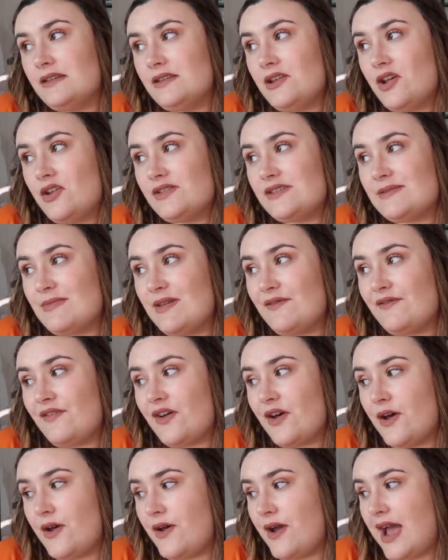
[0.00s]
know some info,
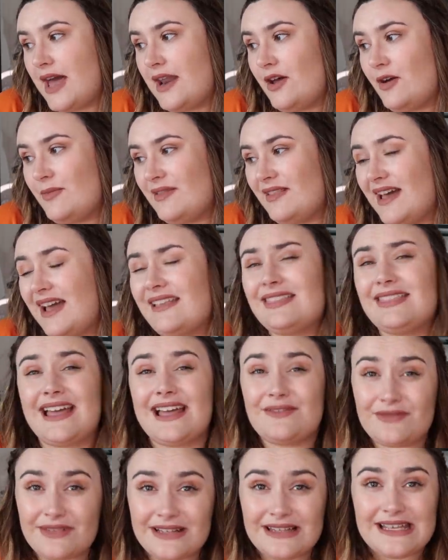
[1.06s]
and I'll be like,
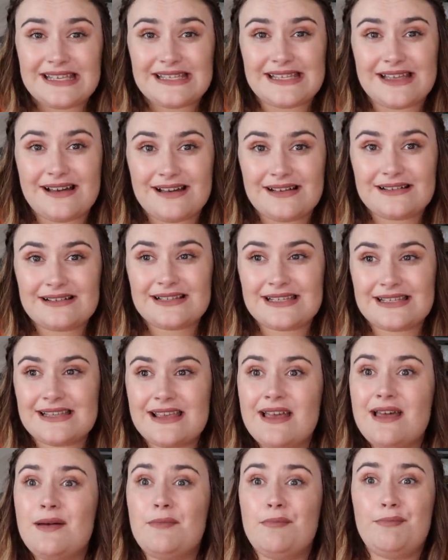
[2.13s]
that really sucks,
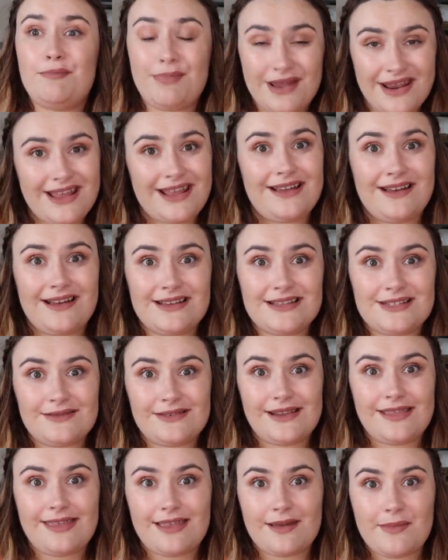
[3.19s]
but I can't do
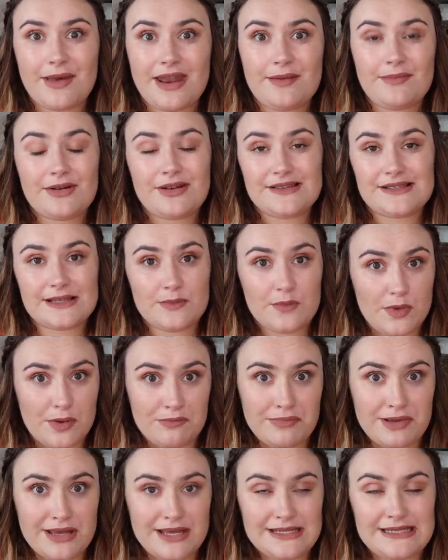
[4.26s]
anything about it because I'm
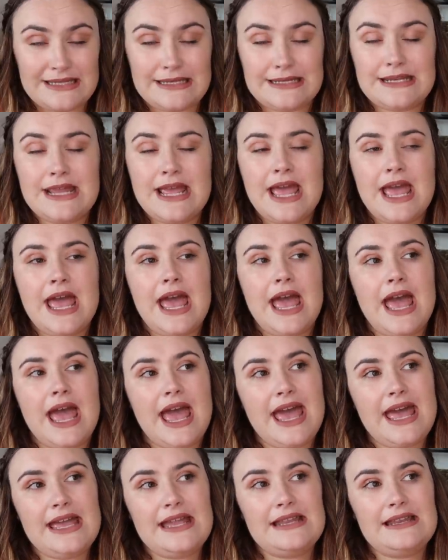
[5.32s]
one person.
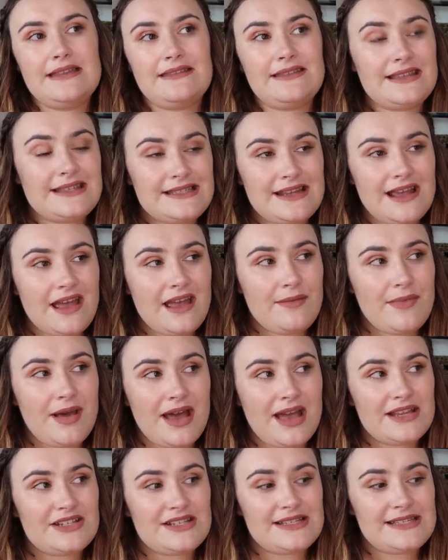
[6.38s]
And this time
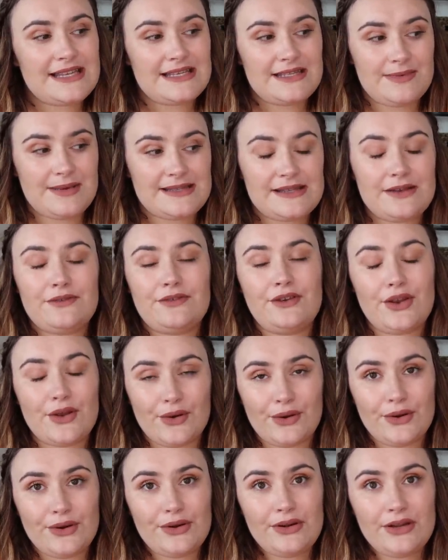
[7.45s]
I just said to myself,
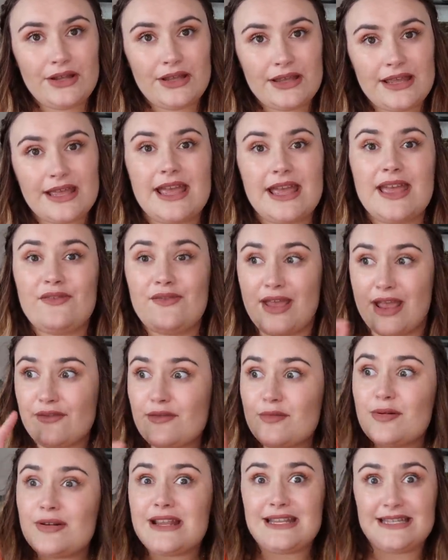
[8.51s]
no, if
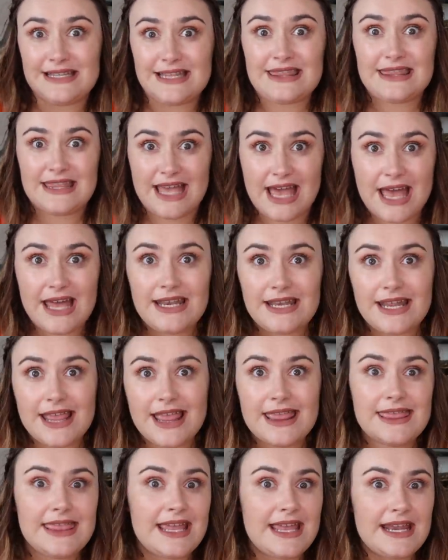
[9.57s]
everybody did that,
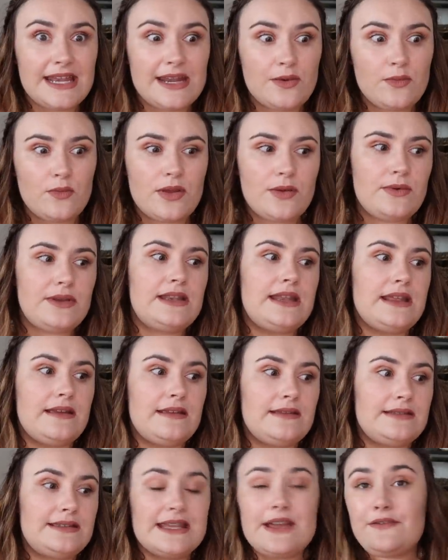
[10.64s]
then we would
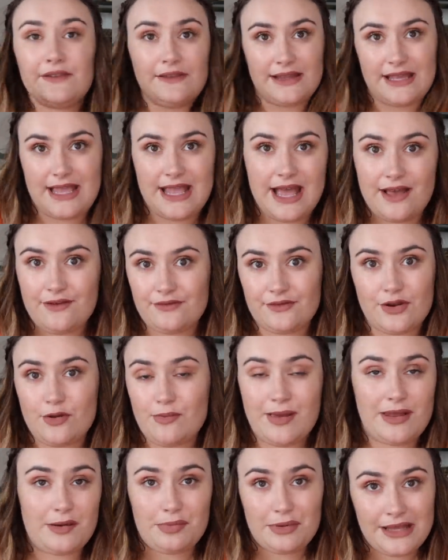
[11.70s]
definitely have no
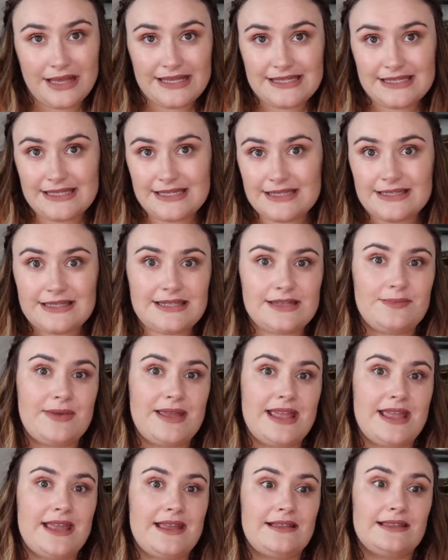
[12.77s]
better place to
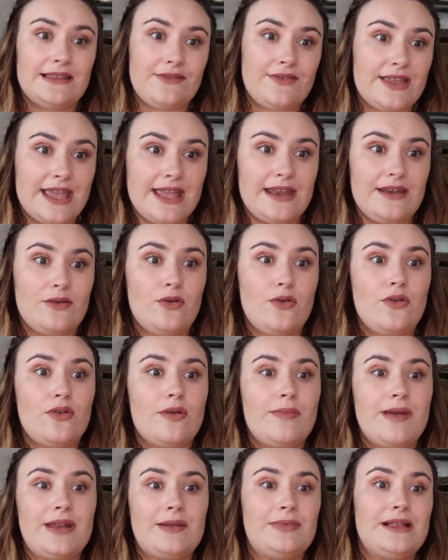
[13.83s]
be living in or a
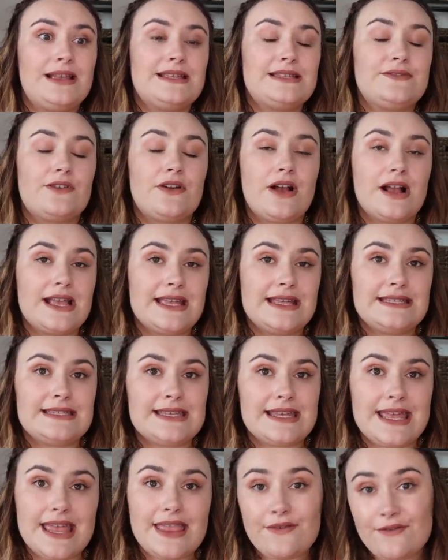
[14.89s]
better place for our kids
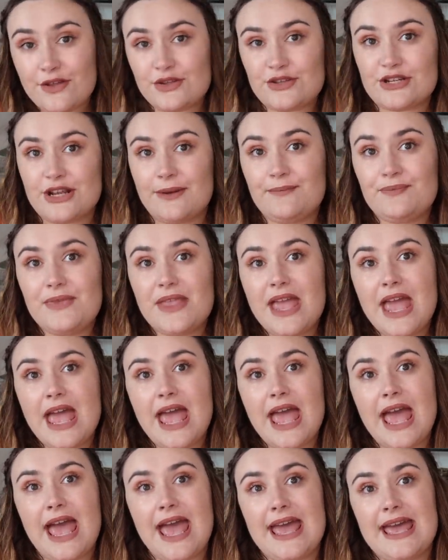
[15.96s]
in the future.
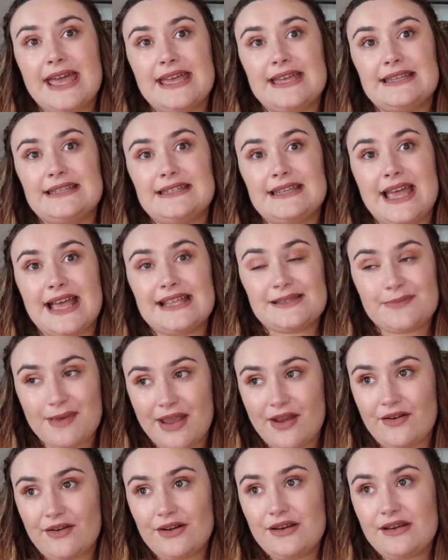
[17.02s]
And as a
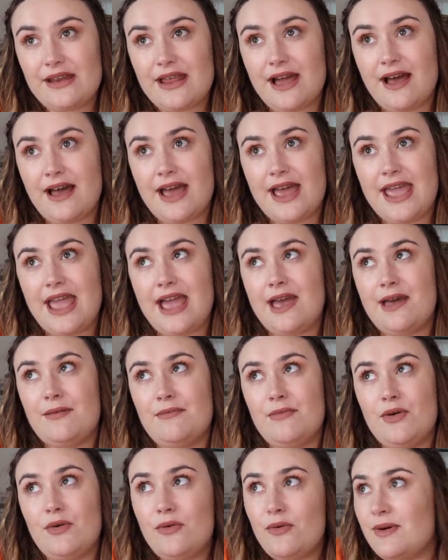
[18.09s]
parent, I
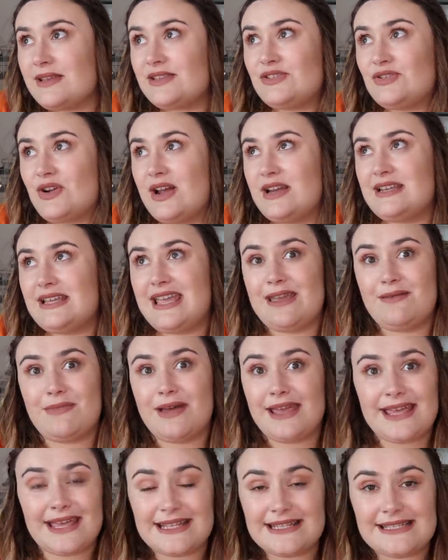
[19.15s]
am always trying to keep
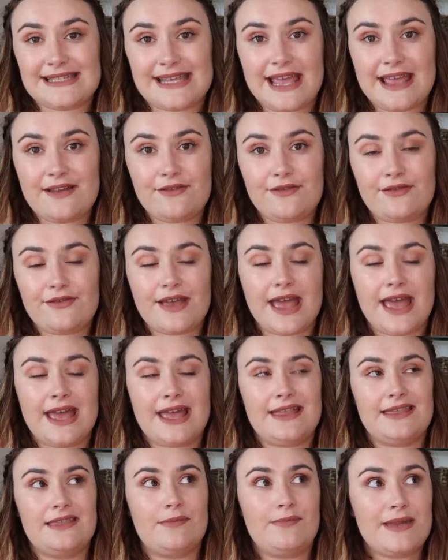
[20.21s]
my kids safe,
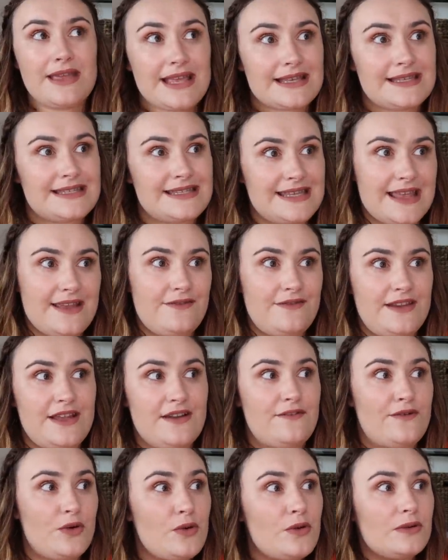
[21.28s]
and the biggest safety
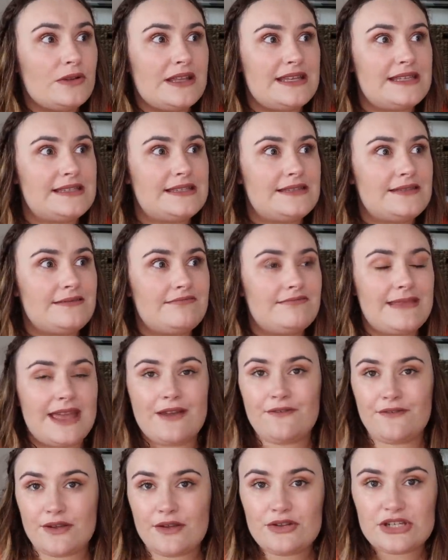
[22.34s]
of all is their
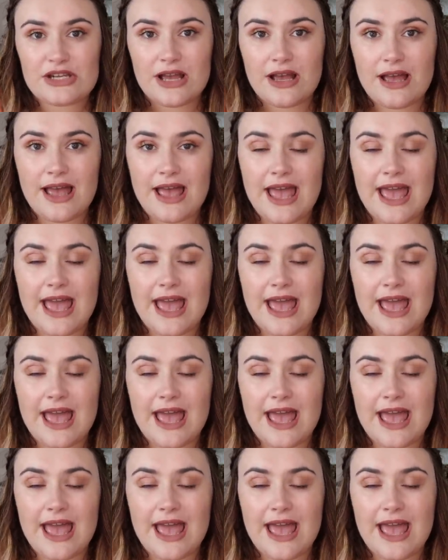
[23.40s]
future